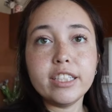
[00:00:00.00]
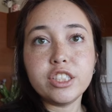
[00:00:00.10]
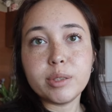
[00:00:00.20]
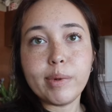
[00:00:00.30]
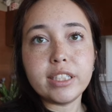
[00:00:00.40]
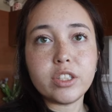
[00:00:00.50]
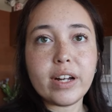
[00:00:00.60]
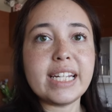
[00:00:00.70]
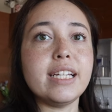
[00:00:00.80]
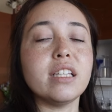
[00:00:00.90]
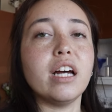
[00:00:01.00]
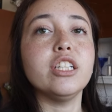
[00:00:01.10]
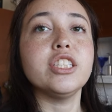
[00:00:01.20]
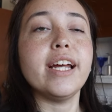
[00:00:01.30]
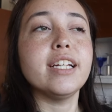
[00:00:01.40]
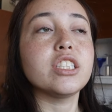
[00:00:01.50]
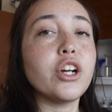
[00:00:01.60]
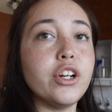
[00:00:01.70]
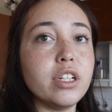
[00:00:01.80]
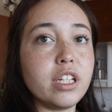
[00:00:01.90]
I just took a break to go ahead and eat lunch and it's
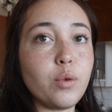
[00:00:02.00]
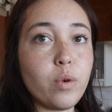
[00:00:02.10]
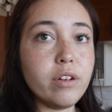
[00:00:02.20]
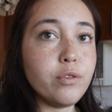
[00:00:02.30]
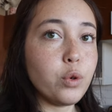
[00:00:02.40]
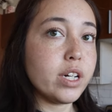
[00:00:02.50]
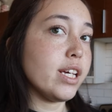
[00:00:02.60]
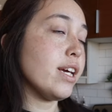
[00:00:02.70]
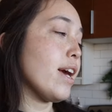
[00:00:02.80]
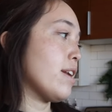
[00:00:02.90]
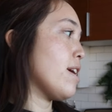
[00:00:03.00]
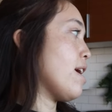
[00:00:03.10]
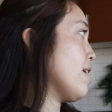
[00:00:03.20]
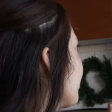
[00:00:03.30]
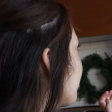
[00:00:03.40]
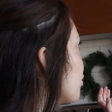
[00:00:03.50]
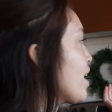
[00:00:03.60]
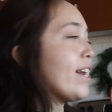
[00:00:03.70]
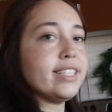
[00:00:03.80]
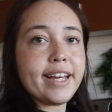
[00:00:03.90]
currently 1.40 and I think I want to go
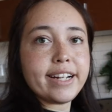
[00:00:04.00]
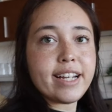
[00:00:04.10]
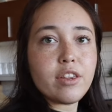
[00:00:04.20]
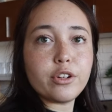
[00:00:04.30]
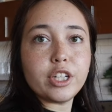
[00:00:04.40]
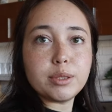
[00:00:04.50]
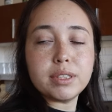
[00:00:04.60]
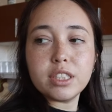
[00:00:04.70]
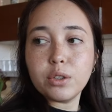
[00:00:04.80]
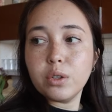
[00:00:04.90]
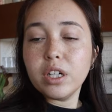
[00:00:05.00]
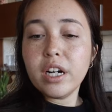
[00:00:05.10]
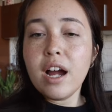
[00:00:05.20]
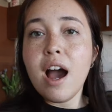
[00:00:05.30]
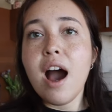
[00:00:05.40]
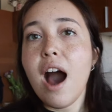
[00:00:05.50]
ahead and take down the Christmas decor.